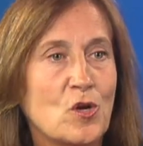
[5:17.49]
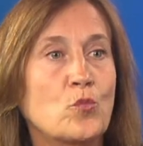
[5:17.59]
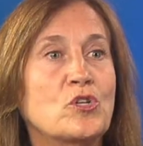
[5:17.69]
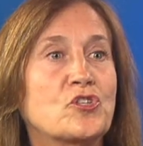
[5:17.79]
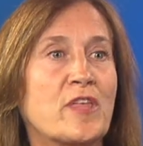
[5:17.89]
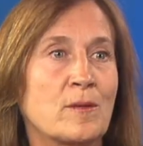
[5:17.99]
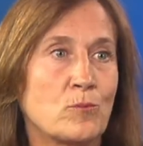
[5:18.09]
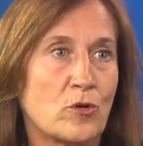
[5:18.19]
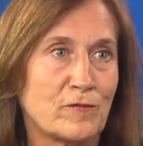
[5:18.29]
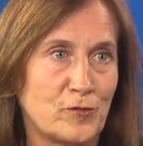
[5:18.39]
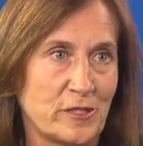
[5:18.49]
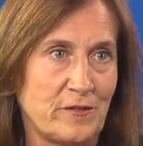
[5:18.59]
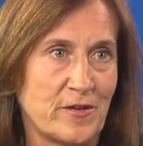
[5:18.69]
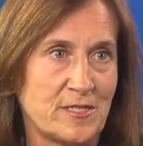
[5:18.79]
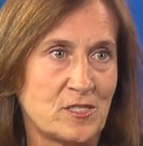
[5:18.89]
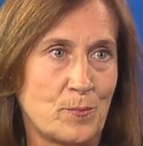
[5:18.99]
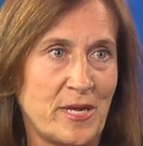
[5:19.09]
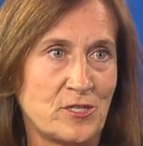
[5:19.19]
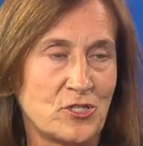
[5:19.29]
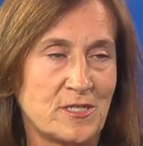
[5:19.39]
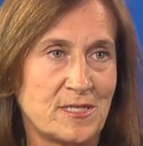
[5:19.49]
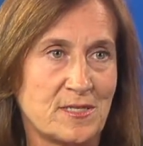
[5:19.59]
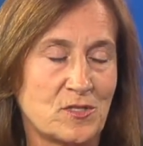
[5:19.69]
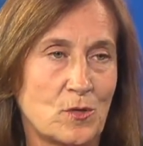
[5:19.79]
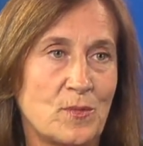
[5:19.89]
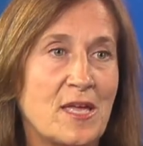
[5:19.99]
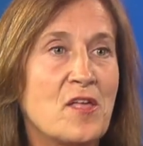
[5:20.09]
which then more fully funds the pension system.